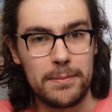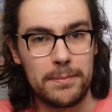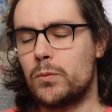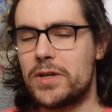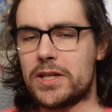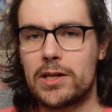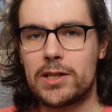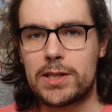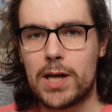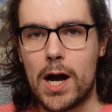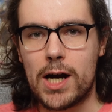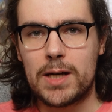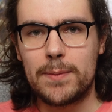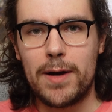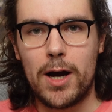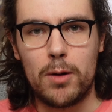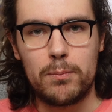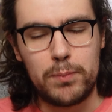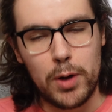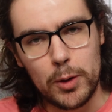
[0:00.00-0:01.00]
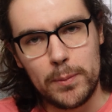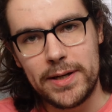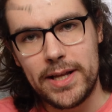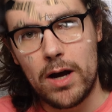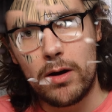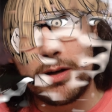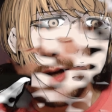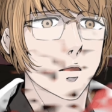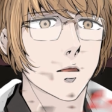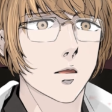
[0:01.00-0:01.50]
We can talk about
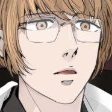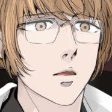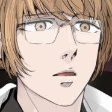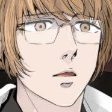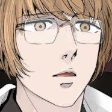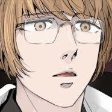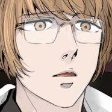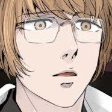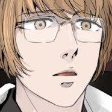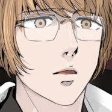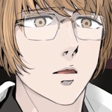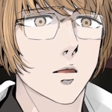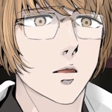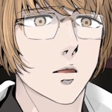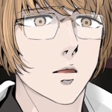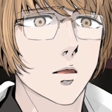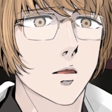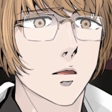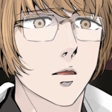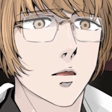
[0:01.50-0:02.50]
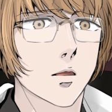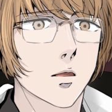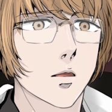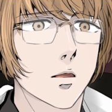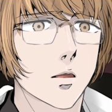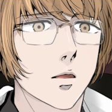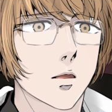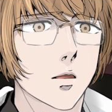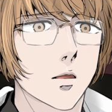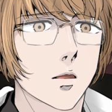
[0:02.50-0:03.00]
Pobodao Gustang and Eurasia
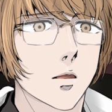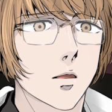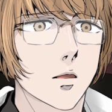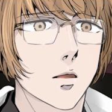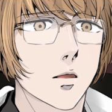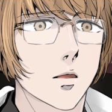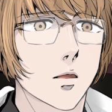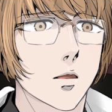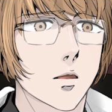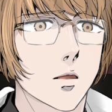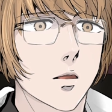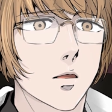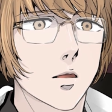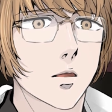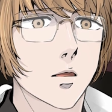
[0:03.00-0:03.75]
Blossom's relationship